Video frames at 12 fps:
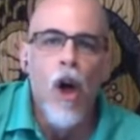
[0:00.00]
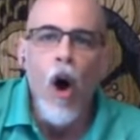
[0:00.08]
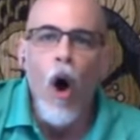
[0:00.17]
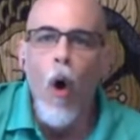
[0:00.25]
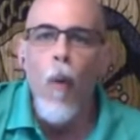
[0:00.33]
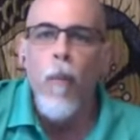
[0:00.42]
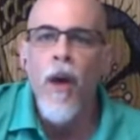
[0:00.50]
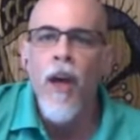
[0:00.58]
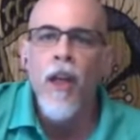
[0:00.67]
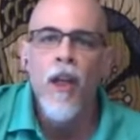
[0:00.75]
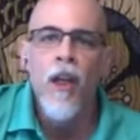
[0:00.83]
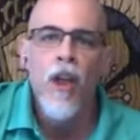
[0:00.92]

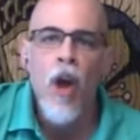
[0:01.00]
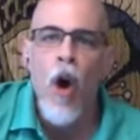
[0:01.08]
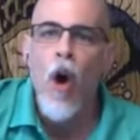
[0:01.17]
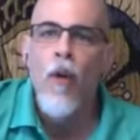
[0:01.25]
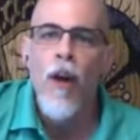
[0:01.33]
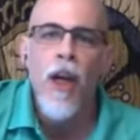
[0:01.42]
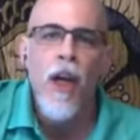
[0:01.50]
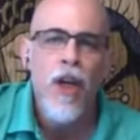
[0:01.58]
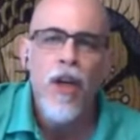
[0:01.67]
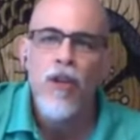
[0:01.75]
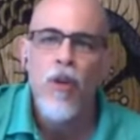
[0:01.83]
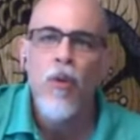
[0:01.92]
Open your
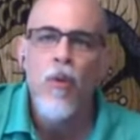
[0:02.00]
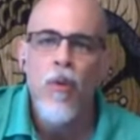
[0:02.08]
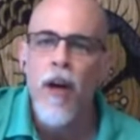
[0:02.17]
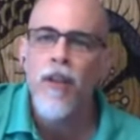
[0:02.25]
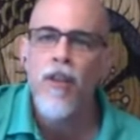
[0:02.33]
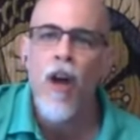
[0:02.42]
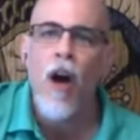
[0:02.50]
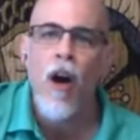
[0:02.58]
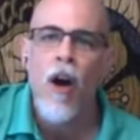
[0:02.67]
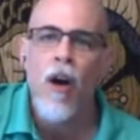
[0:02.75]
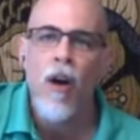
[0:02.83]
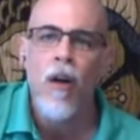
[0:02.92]
ears to the
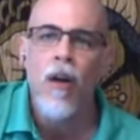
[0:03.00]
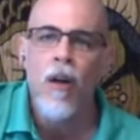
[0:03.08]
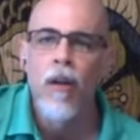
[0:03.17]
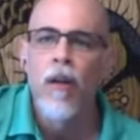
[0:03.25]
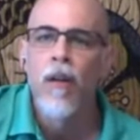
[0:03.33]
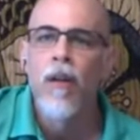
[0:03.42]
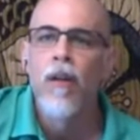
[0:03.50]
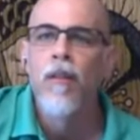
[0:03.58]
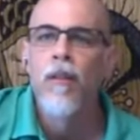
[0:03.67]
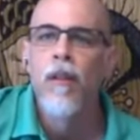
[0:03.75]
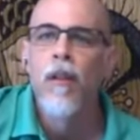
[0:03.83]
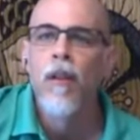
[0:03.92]
song.
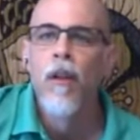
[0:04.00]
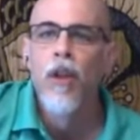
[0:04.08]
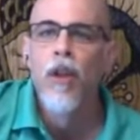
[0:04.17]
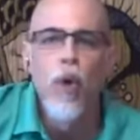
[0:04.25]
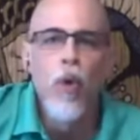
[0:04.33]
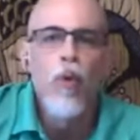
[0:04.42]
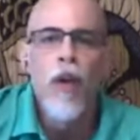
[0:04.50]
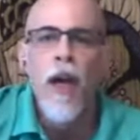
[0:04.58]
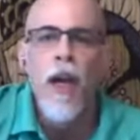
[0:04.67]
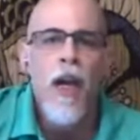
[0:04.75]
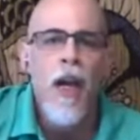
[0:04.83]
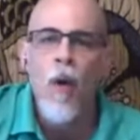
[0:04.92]

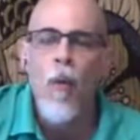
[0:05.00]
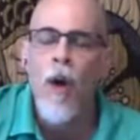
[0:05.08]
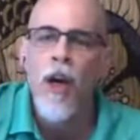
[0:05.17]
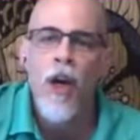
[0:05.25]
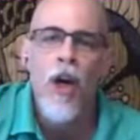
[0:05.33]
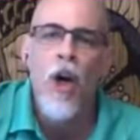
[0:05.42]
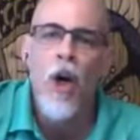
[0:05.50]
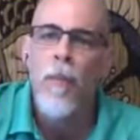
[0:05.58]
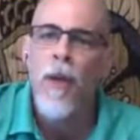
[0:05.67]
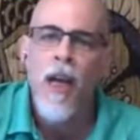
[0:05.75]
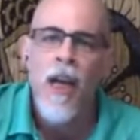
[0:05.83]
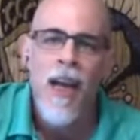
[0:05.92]
Today will
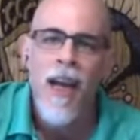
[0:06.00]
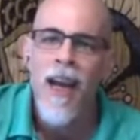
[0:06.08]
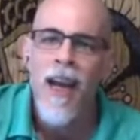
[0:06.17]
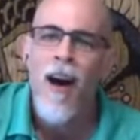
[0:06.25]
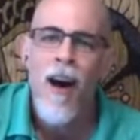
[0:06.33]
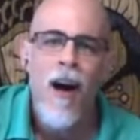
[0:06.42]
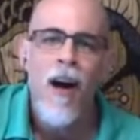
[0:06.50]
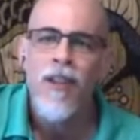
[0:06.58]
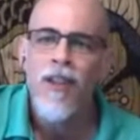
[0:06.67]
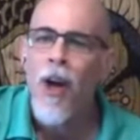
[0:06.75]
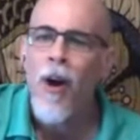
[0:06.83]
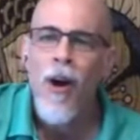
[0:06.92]
be a
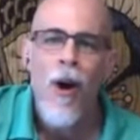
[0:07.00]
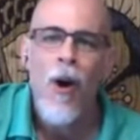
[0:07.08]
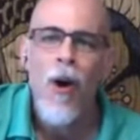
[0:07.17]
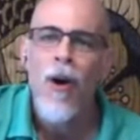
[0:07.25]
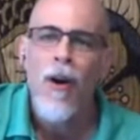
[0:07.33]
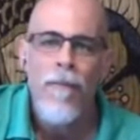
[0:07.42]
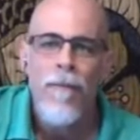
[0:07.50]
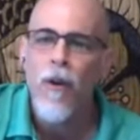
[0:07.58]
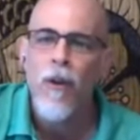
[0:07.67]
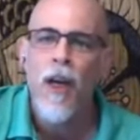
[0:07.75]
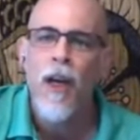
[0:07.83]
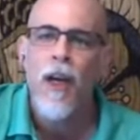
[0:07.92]

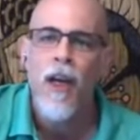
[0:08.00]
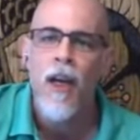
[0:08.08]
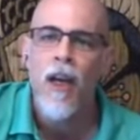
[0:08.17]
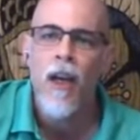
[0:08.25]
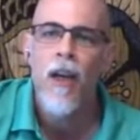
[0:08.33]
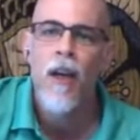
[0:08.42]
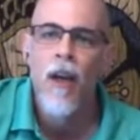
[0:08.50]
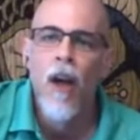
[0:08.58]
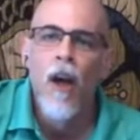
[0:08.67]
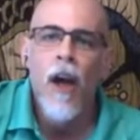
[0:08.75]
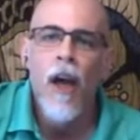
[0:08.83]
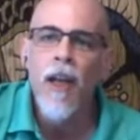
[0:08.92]
joyful day
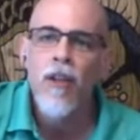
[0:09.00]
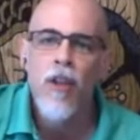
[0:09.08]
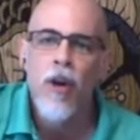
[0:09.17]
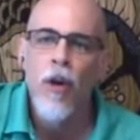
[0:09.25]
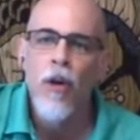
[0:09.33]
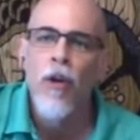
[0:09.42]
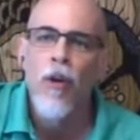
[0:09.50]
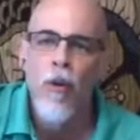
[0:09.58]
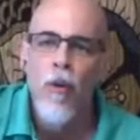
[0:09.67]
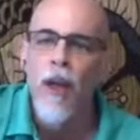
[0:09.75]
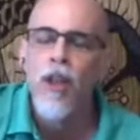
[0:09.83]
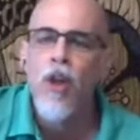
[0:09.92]
enter,
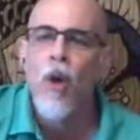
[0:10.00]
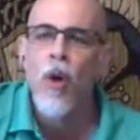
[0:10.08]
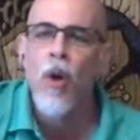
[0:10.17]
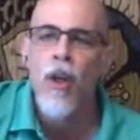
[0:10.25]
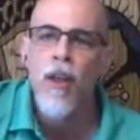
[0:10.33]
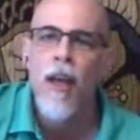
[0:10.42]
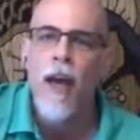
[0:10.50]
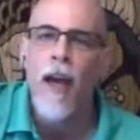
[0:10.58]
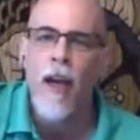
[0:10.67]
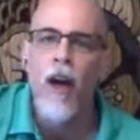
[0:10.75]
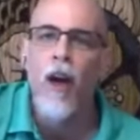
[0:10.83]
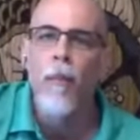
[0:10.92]
rejoice,
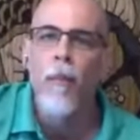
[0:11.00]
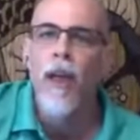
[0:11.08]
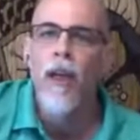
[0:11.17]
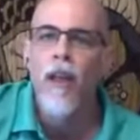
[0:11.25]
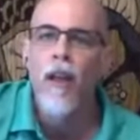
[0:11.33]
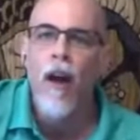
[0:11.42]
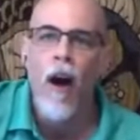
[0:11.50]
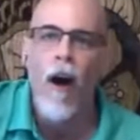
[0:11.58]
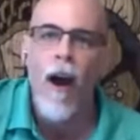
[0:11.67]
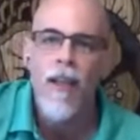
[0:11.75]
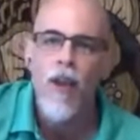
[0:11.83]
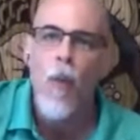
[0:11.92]
and come in. All
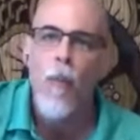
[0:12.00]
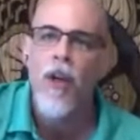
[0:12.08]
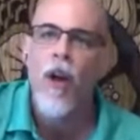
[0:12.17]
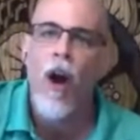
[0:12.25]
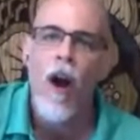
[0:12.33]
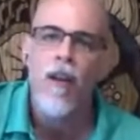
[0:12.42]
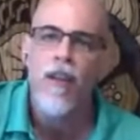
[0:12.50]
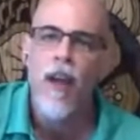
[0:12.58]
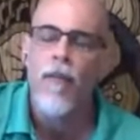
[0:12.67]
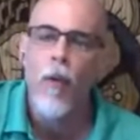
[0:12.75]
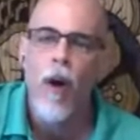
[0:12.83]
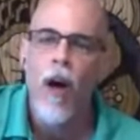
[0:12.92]
right, open your hearts,
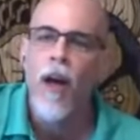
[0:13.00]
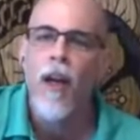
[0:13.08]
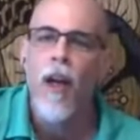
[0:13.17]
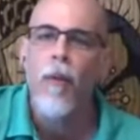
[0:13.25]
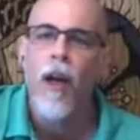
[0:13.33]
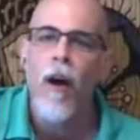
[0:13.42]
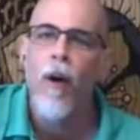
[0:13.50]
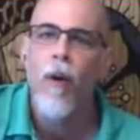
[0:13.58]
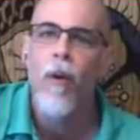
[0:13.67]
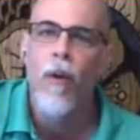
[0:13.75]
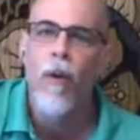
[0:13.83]
everyone. Here we go.